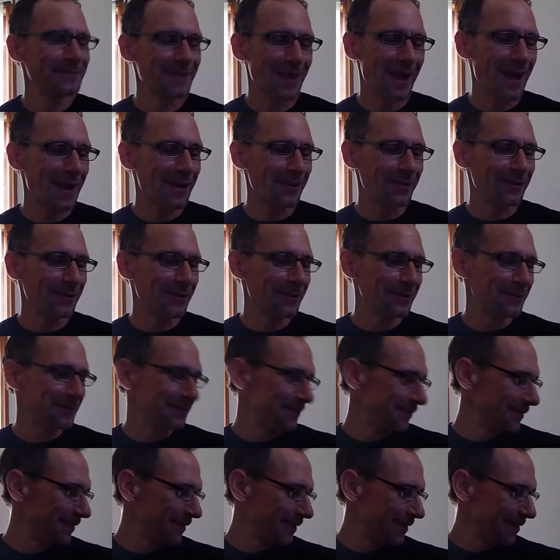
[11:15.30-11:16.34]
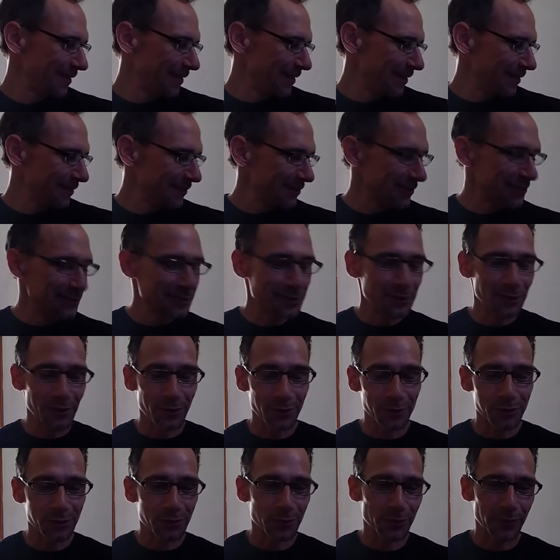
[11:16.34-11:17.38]
I don't know. Just a
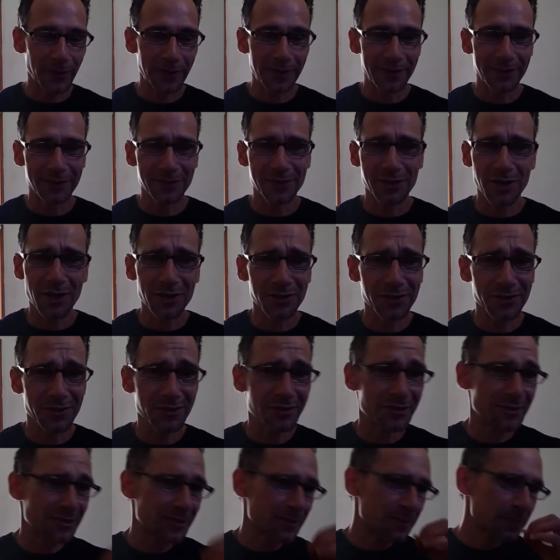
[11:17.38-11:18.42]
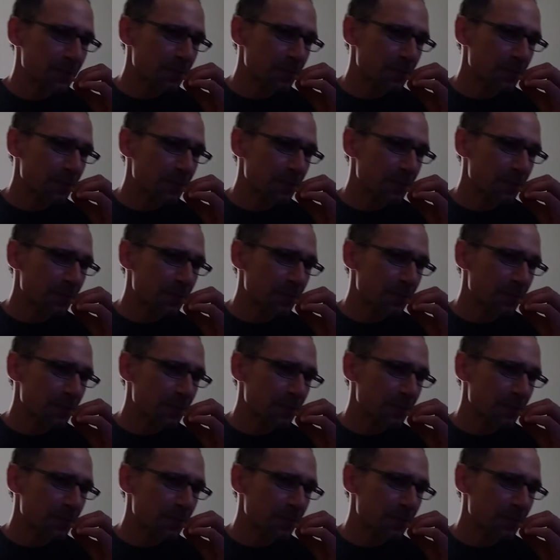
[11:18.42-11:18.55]
little sweet justice.